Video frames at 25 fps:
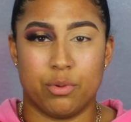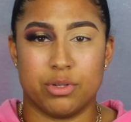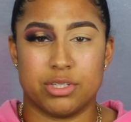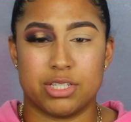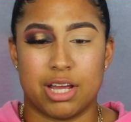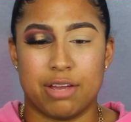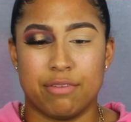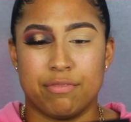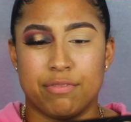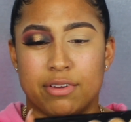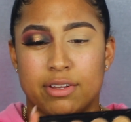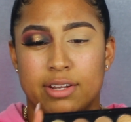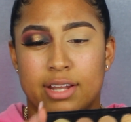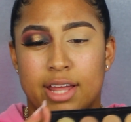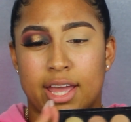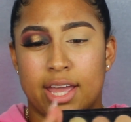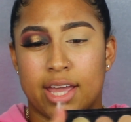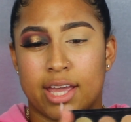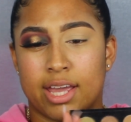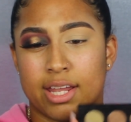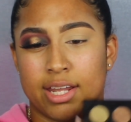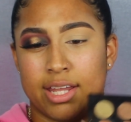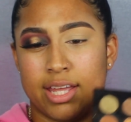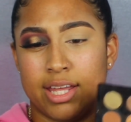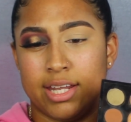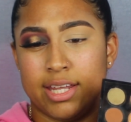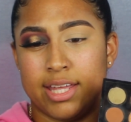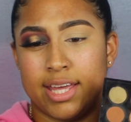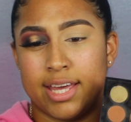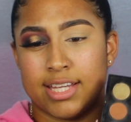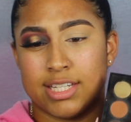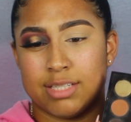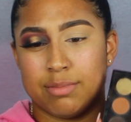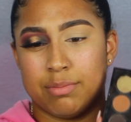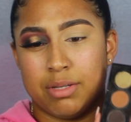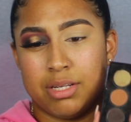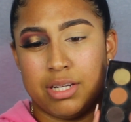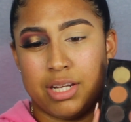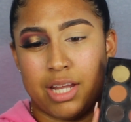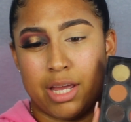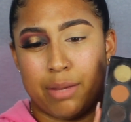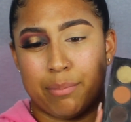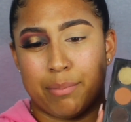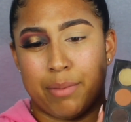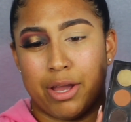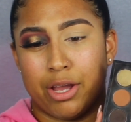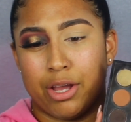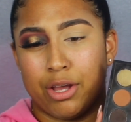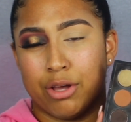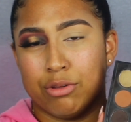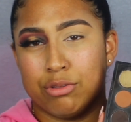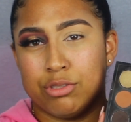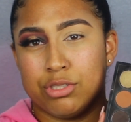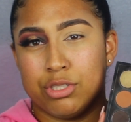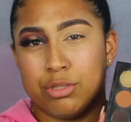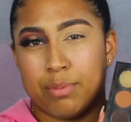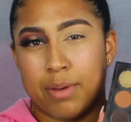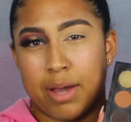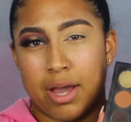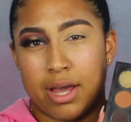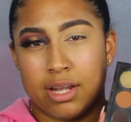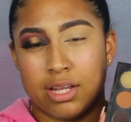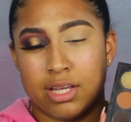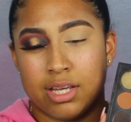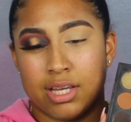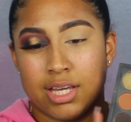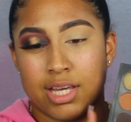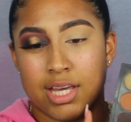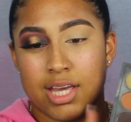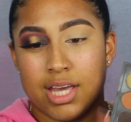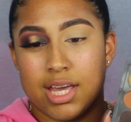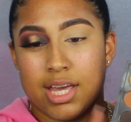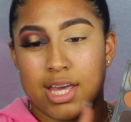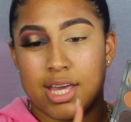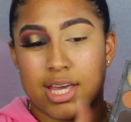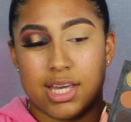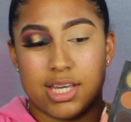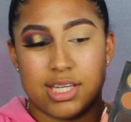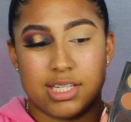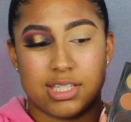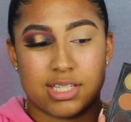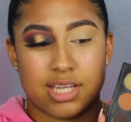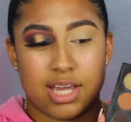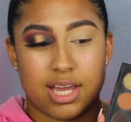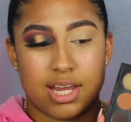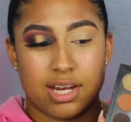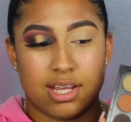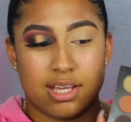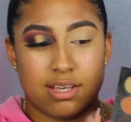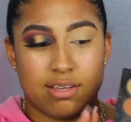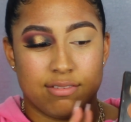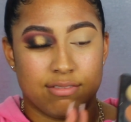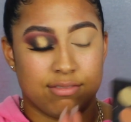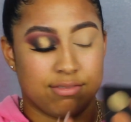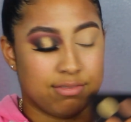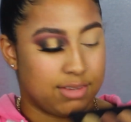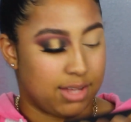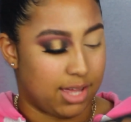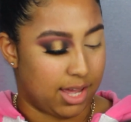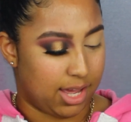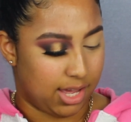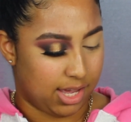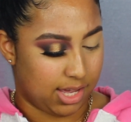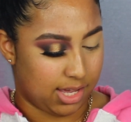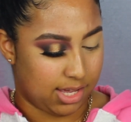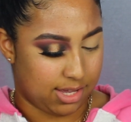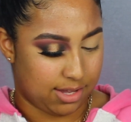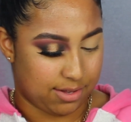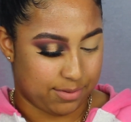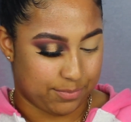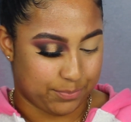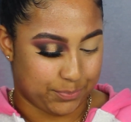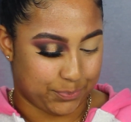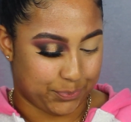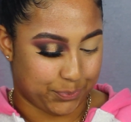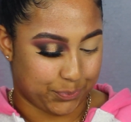which I feel like lately has been like my go-to palette. It's kind of like,